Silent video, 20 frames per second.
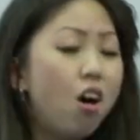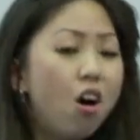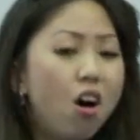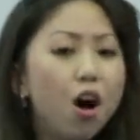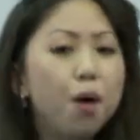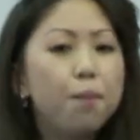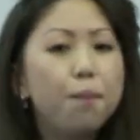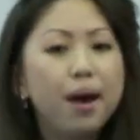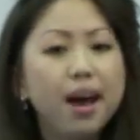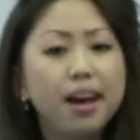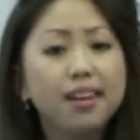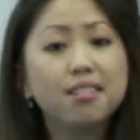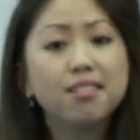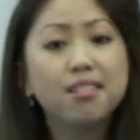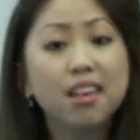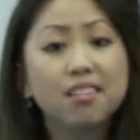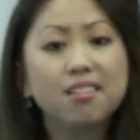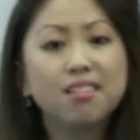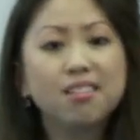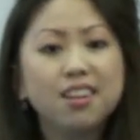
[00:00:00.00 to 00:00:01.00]
are a bare
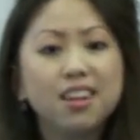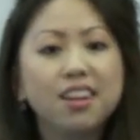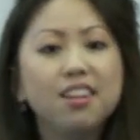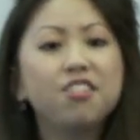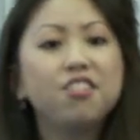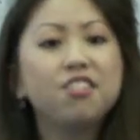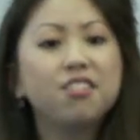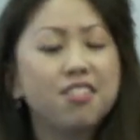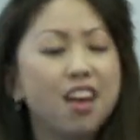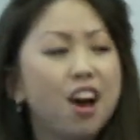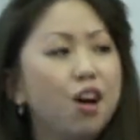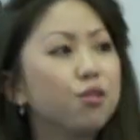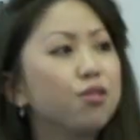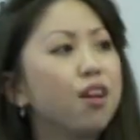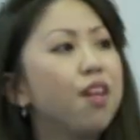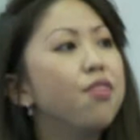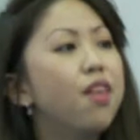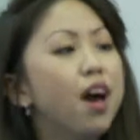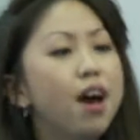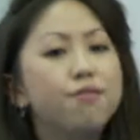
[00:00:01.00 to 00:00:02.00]
necessity to cells
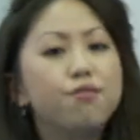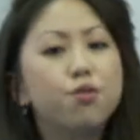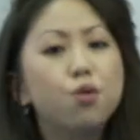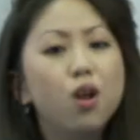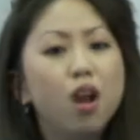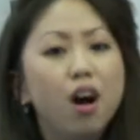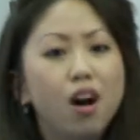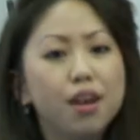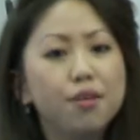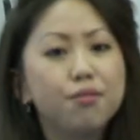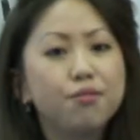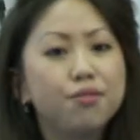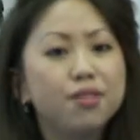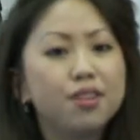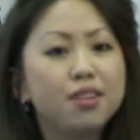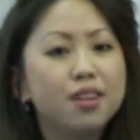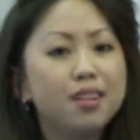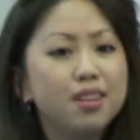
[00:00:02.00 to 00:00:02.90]
and therefore life.